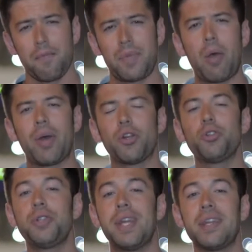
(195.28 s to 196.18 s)
Now,
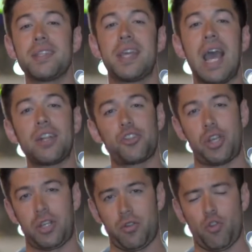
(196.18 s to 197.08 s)
another thing is the
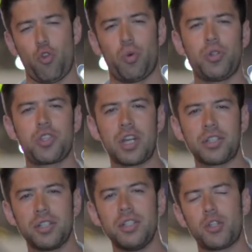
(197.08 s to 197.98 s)
handshake. When you
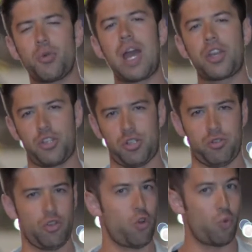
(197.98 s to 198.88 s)
start an
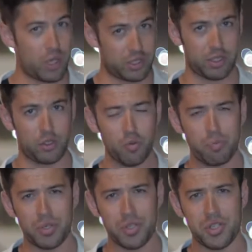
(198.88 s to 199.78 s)
interaction with a new
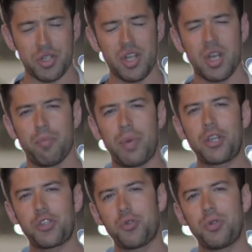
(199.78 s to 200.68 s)
person,
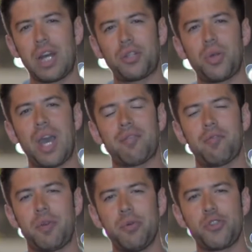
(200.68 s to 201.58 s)
make sure that you have a
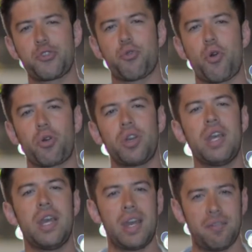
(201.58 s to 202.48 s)
very strong
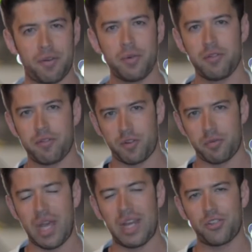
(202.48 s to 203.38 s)
and very
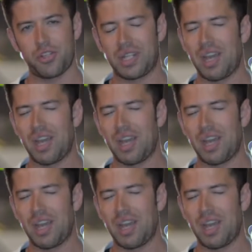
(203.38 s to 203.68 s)
firm handshake.